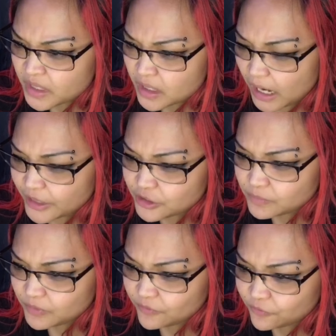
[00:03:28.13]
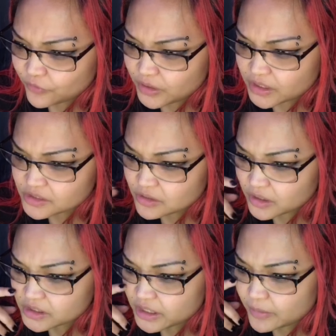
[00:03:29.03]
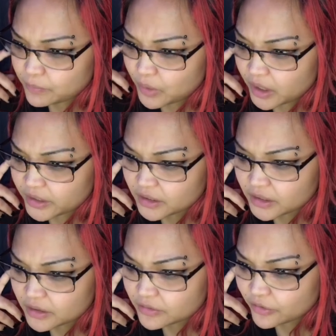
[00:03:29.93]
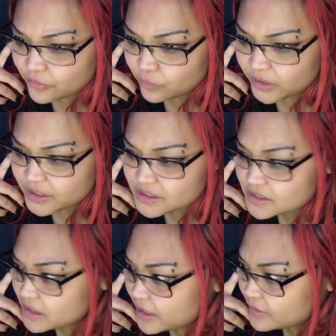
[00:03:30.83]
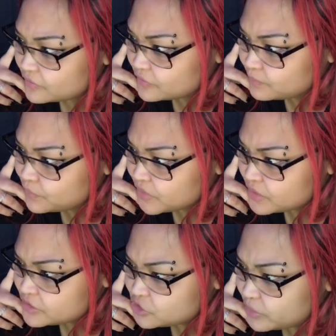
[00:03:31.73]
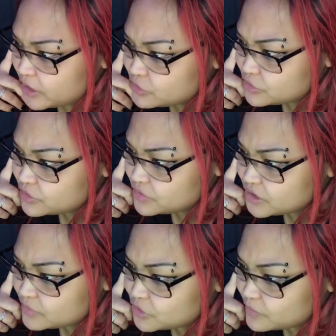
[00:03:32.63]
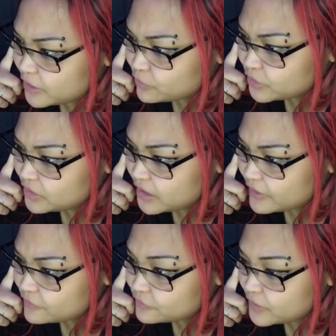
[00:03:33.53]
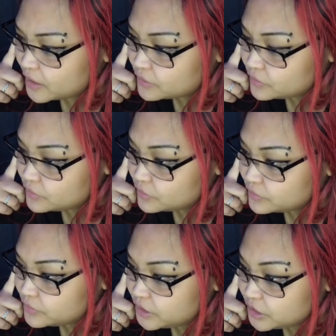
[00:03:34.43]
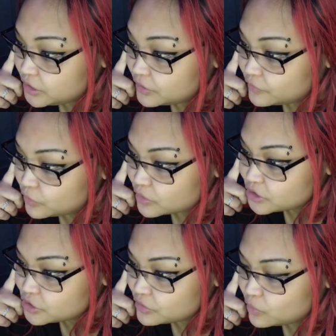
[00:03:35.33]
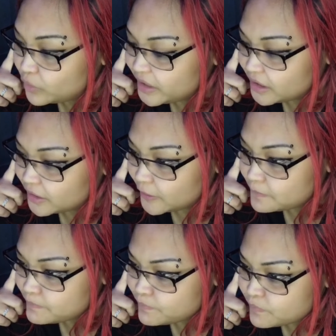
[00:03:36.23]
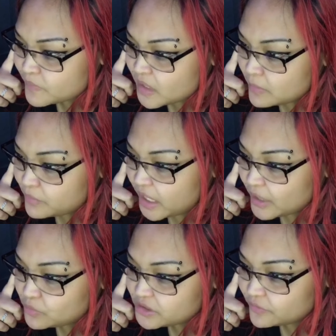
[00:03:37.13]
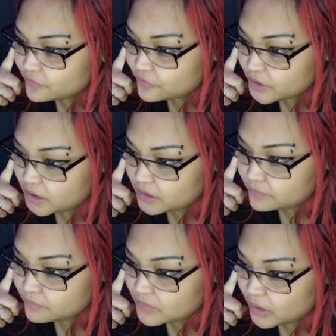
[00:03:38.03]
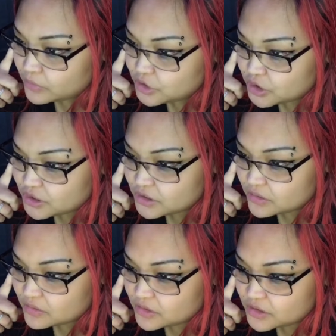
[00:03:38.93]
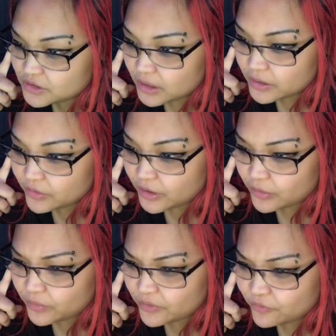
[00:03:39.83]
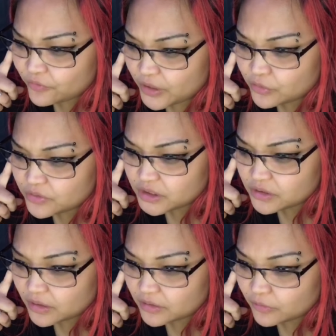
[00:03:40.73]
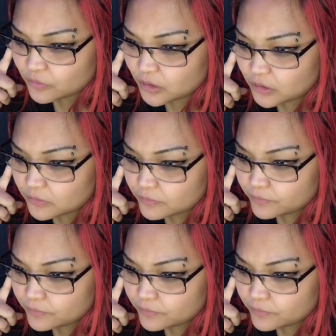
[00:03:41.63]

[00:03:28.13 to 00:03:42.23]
I could be free as long as I bought in another willing slave. So I introduced him to my real-life friend, who he, of course, took willingly. But I wasn't freed. I was just stuck there with a friend who did nothing wrong.